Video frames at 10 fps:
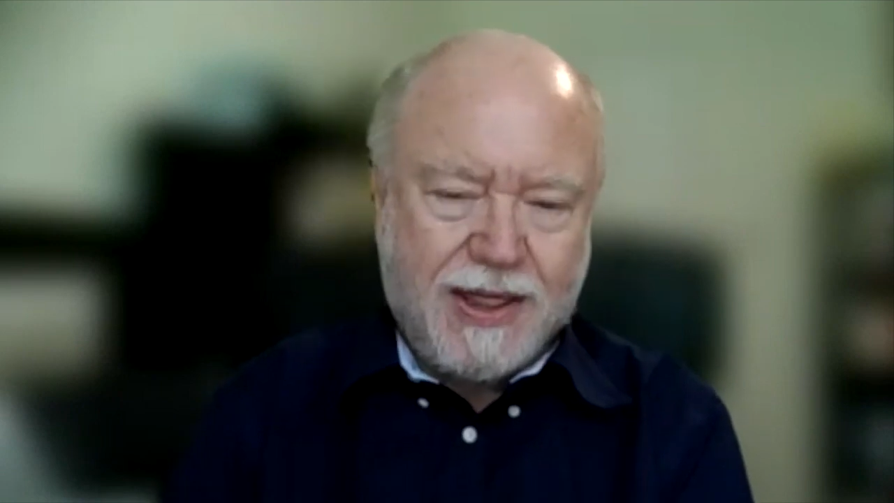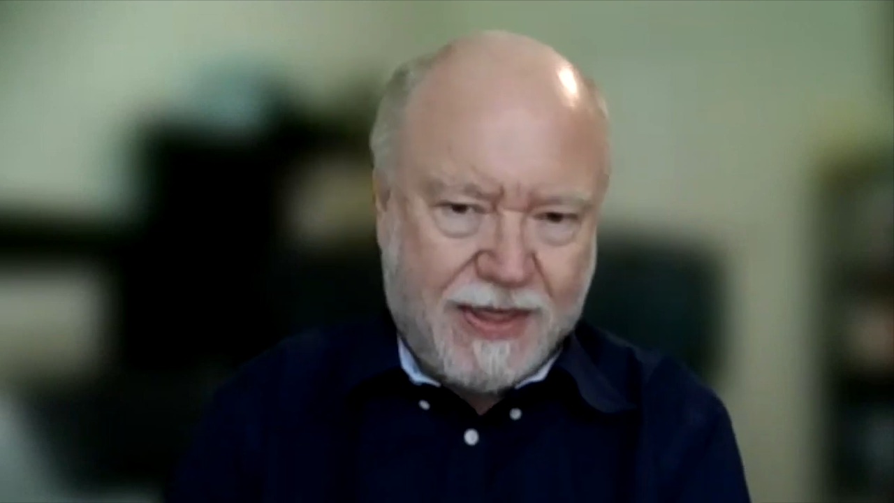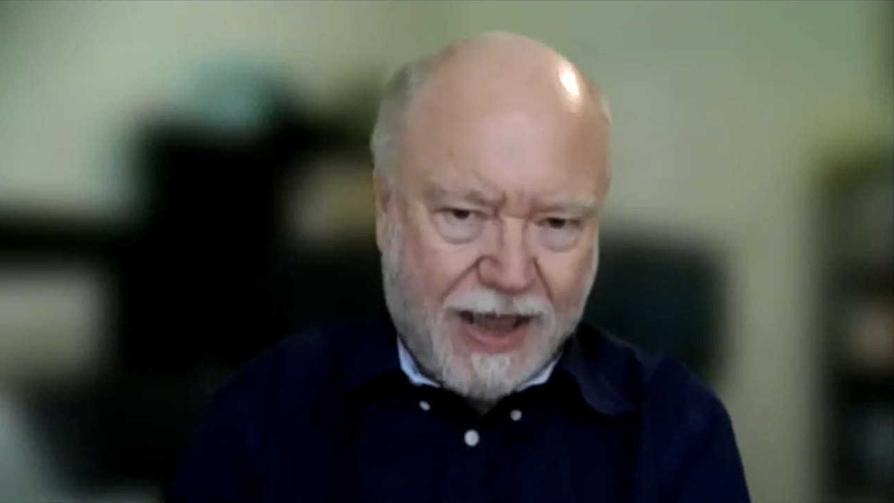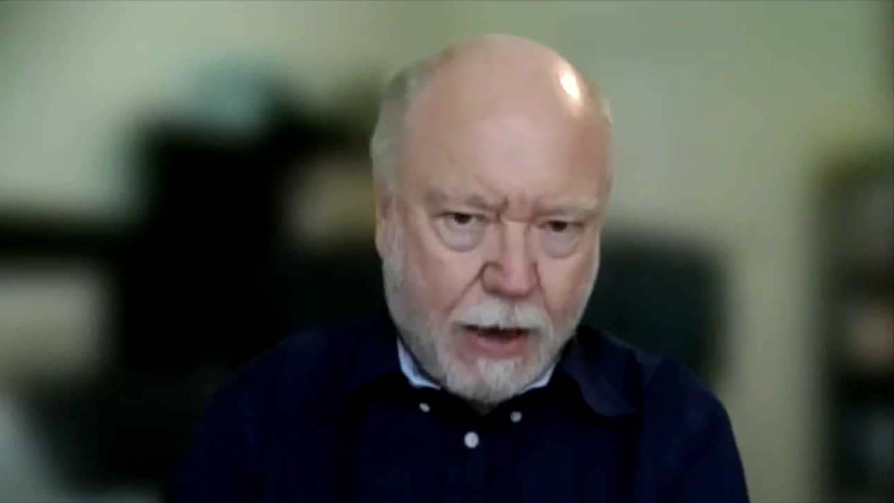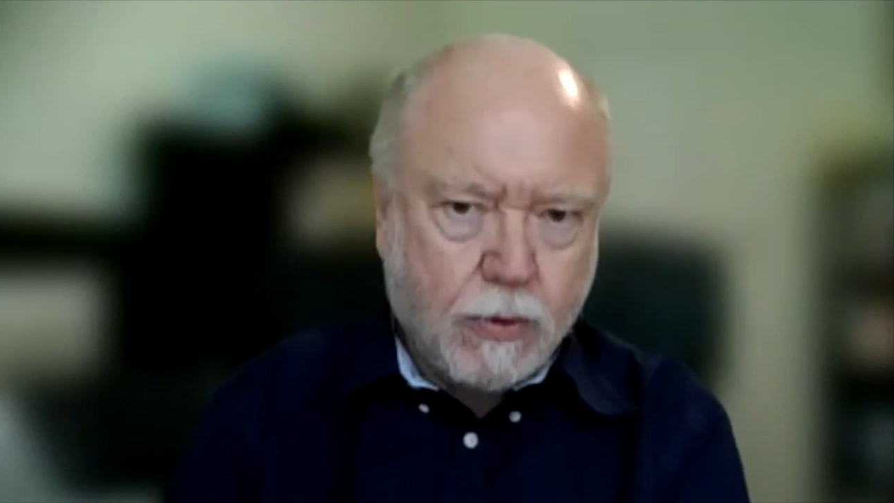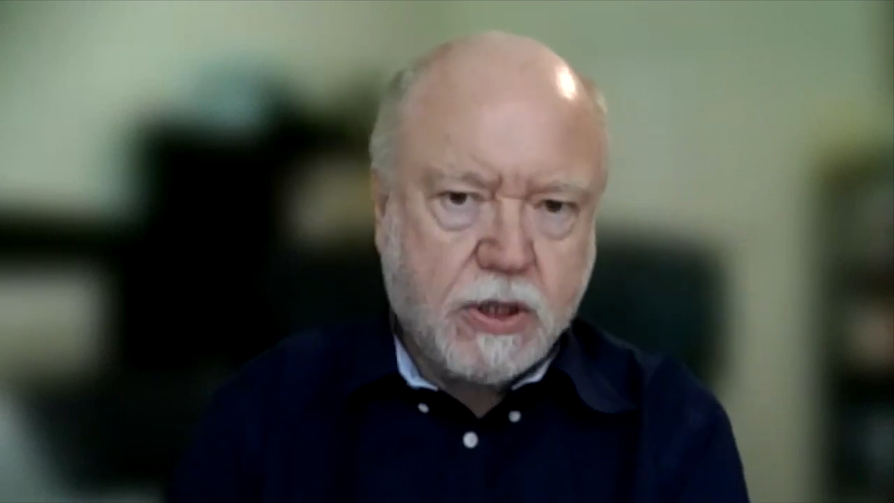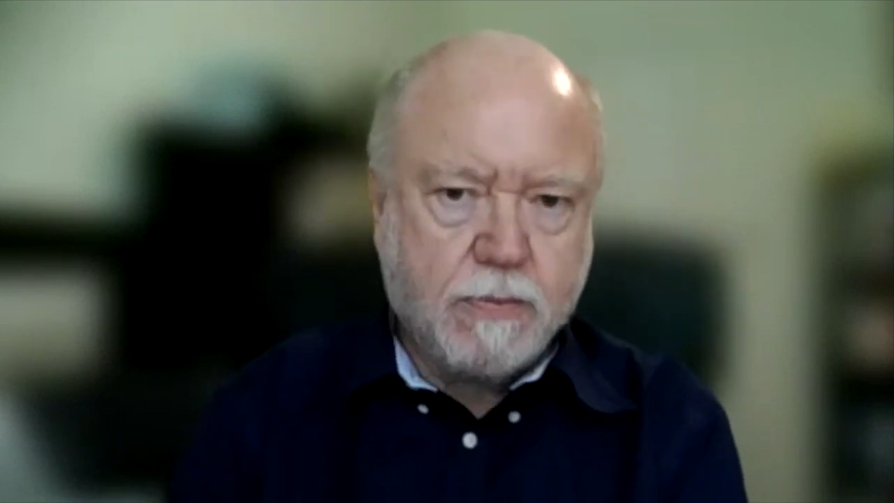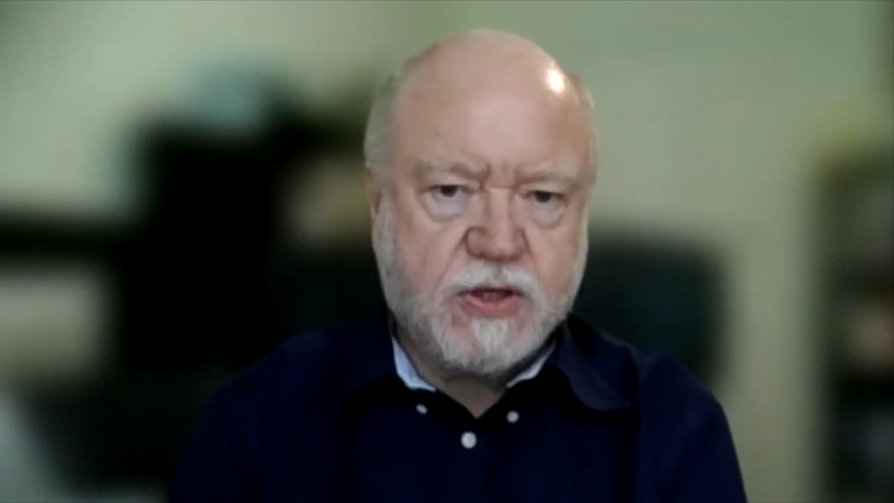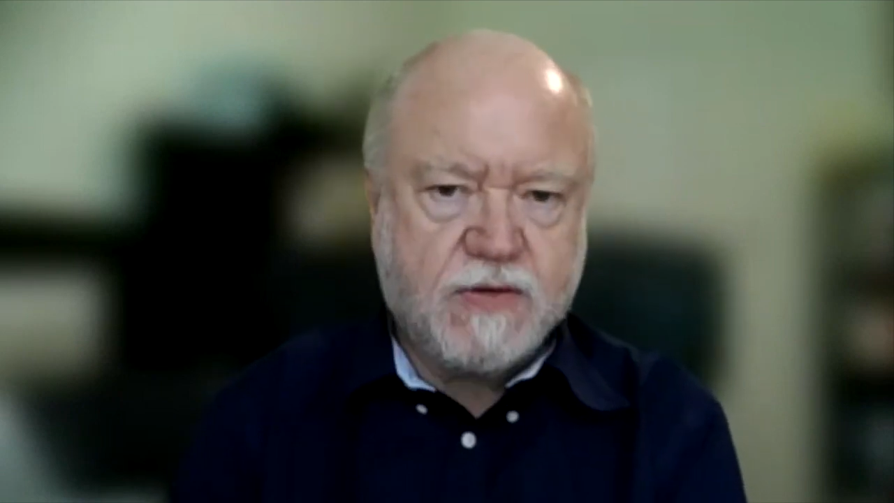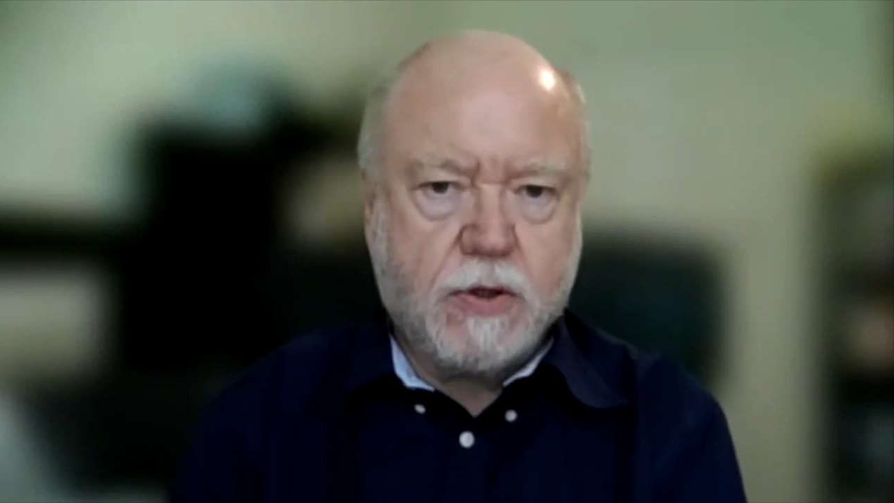the
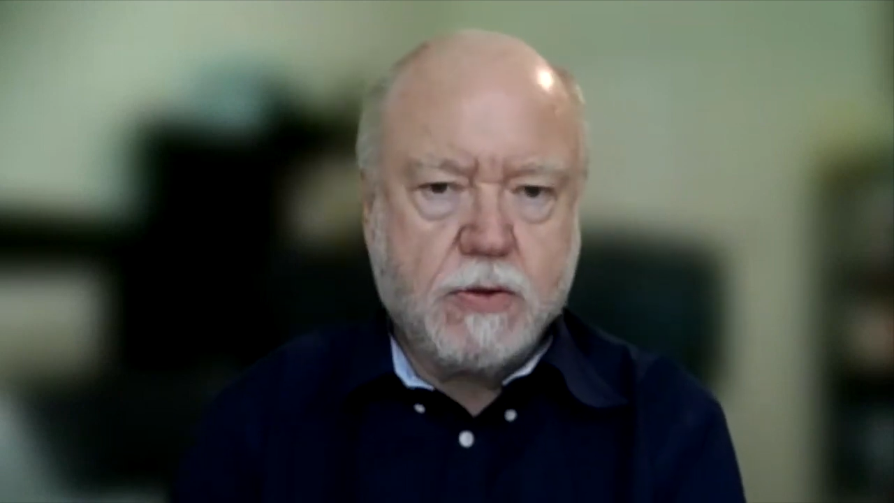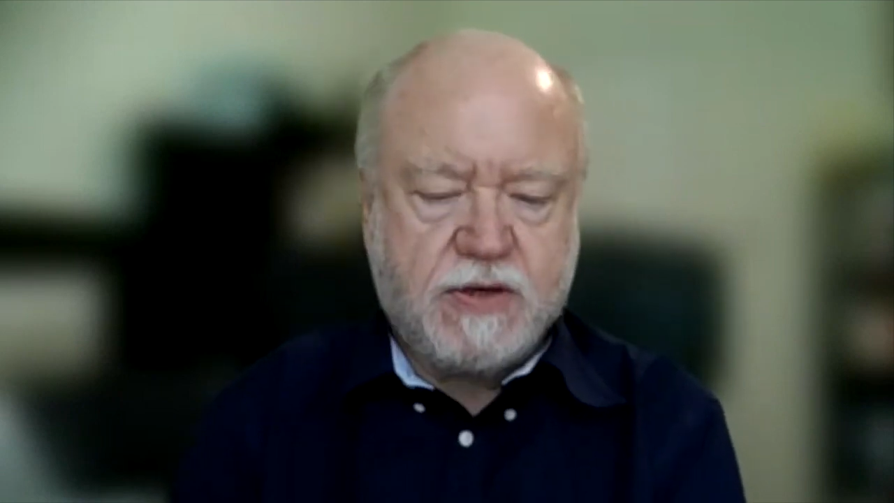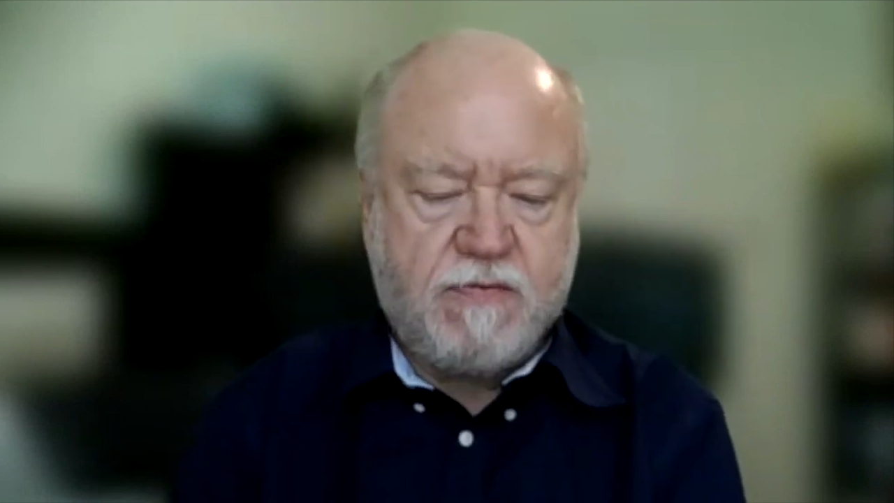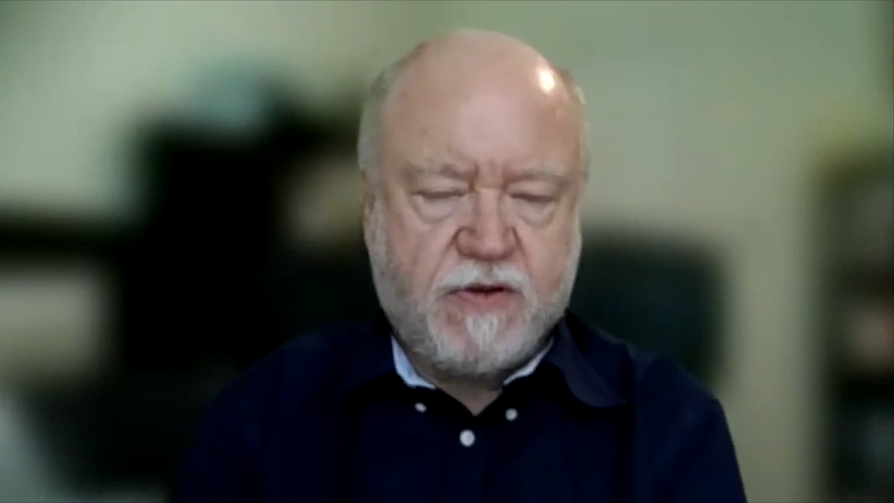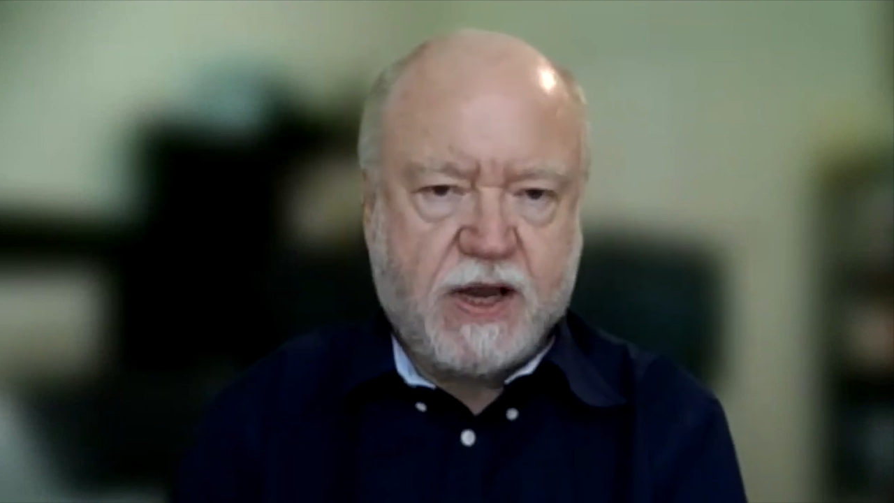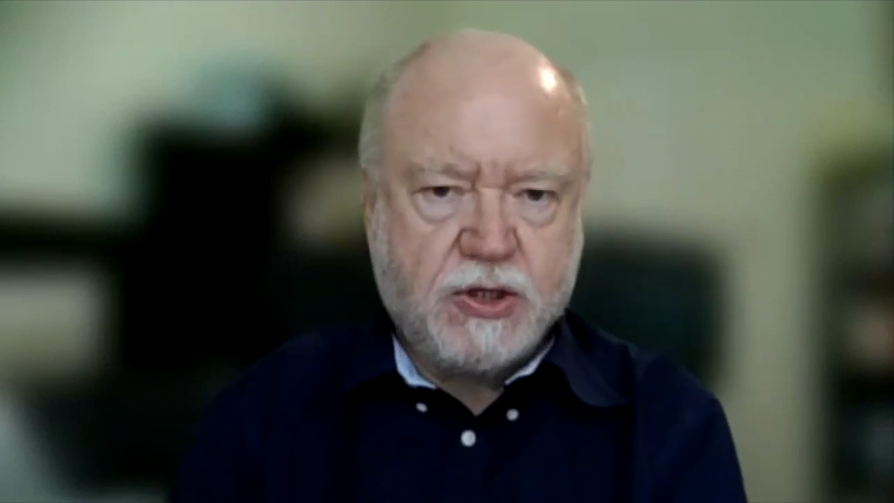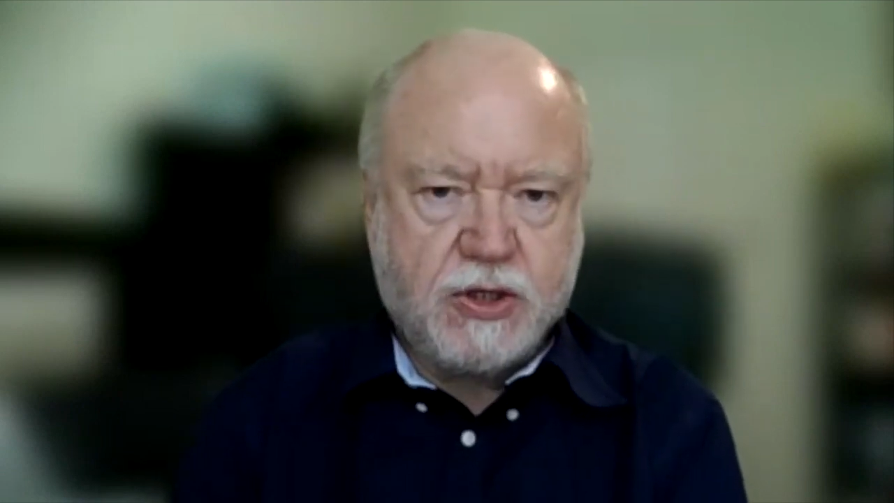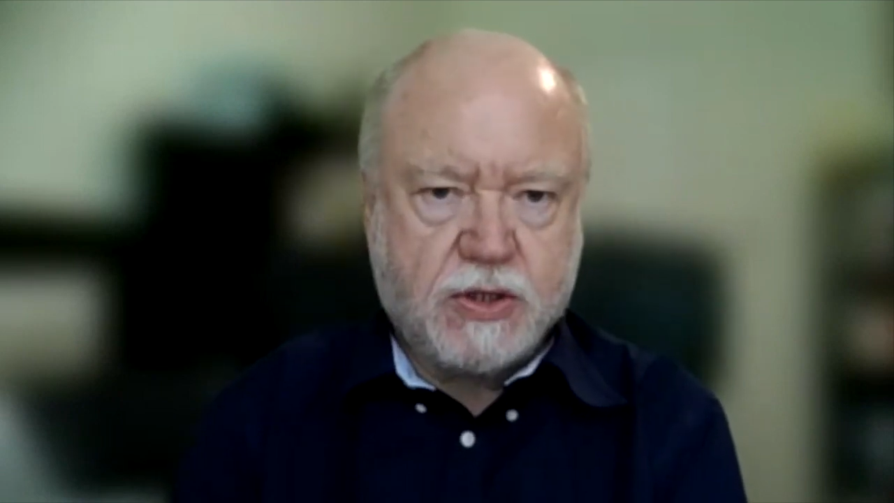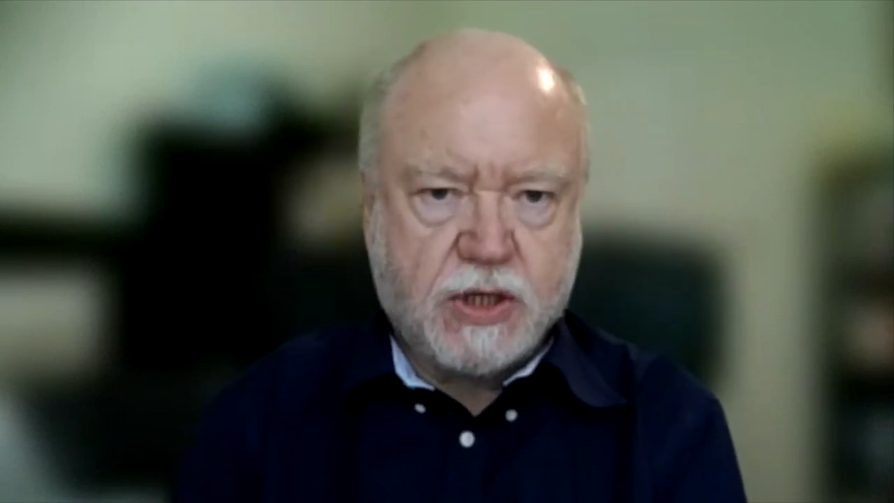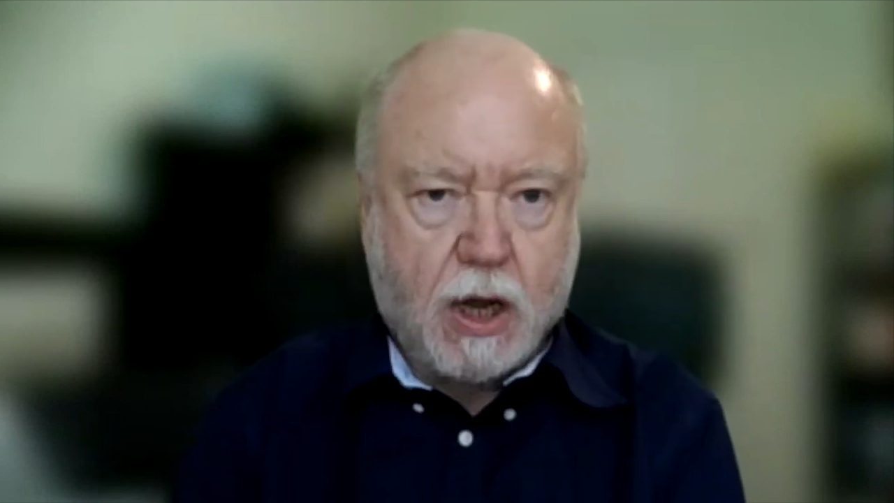outcomes of those infections